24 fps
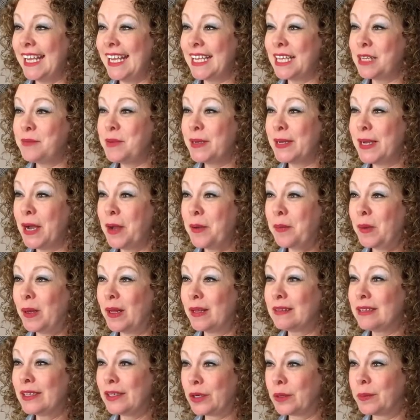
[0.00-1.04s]
it can become a
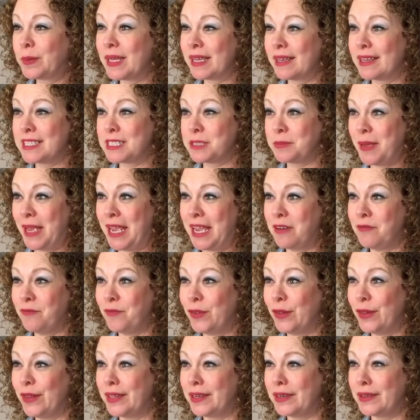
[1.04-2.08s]
little bit less
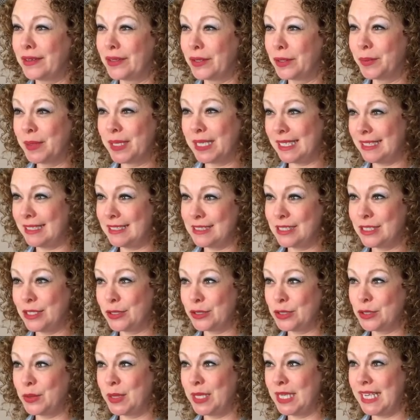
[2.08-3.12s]
painful and a little bit easier
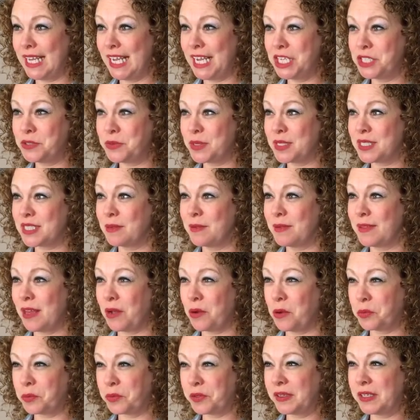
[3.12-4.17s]
to engage with some of
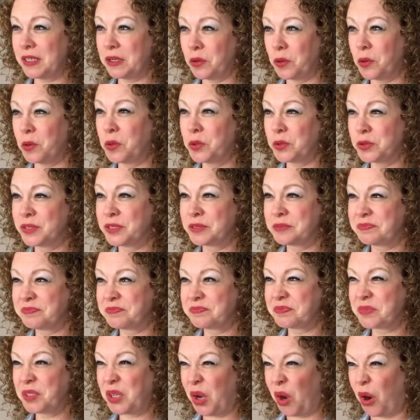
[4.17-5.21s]
that really old
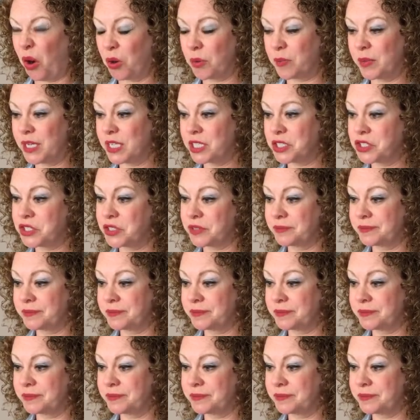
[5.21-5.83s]
garbage.